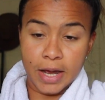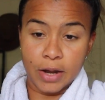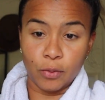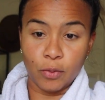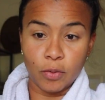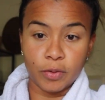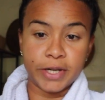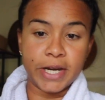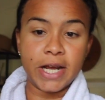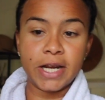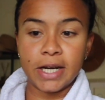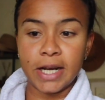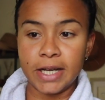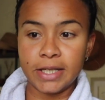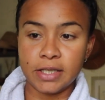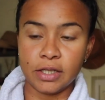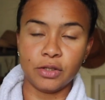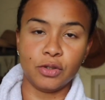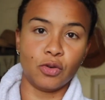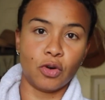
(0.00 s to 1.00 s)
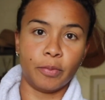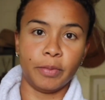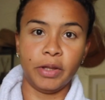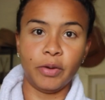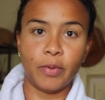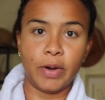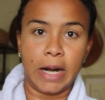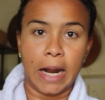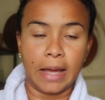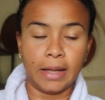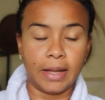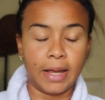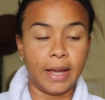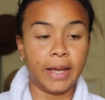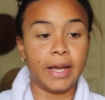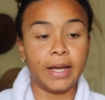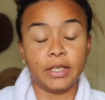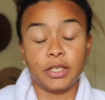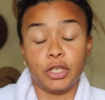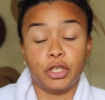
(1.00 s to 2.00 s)
And date nights is normally when I
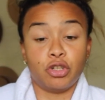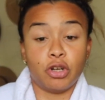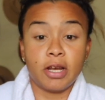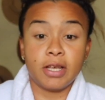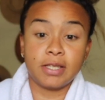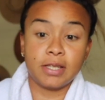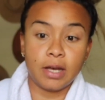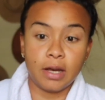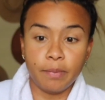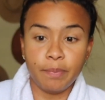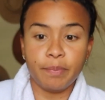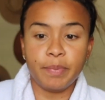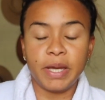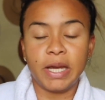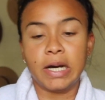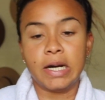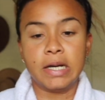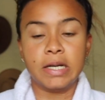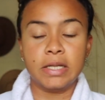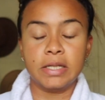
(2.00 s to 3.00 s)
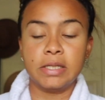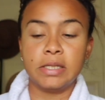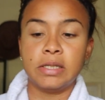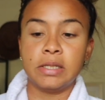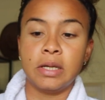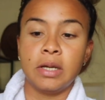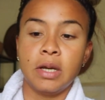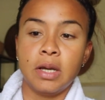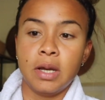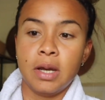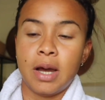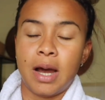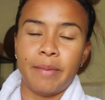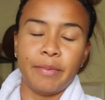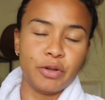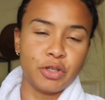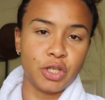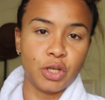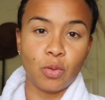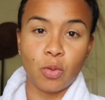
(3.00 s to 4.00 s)
like get to dress up because
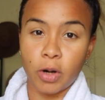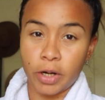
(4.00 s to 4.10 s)
I'm usually